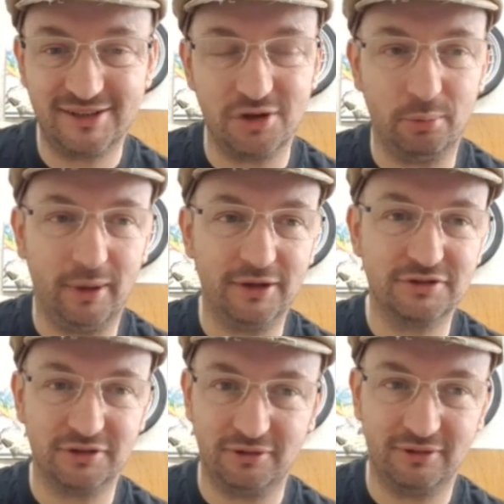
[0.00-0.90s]
It's not bad
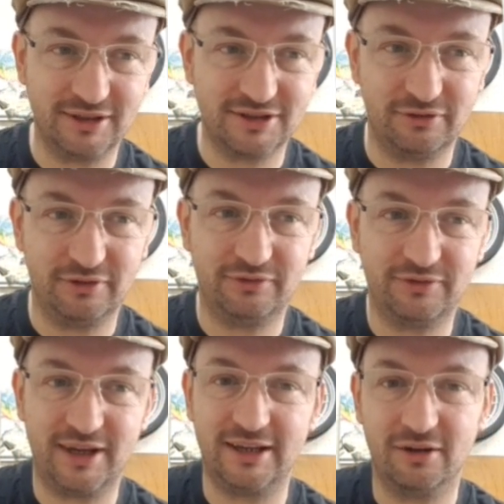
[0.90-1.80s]
at all. It's another
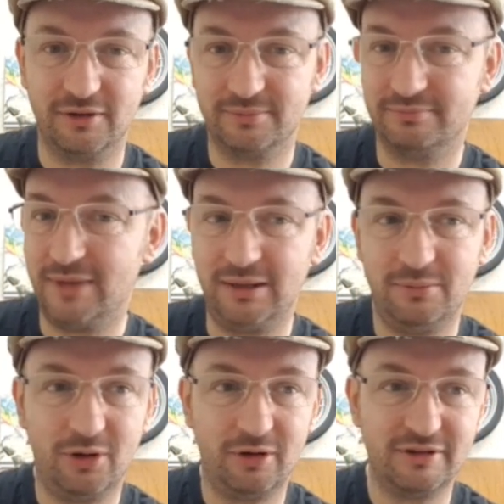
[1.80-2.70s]
take on Manic
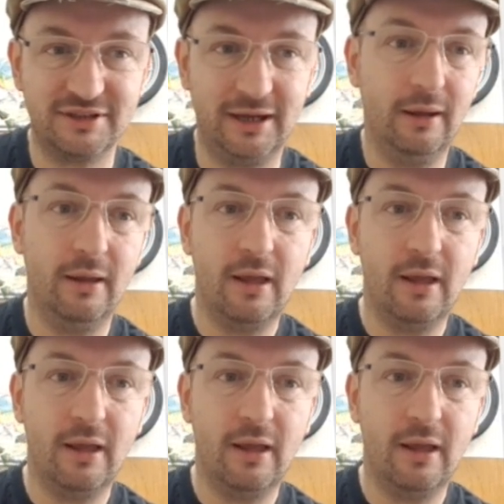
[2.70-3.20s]
Miner, isn't it?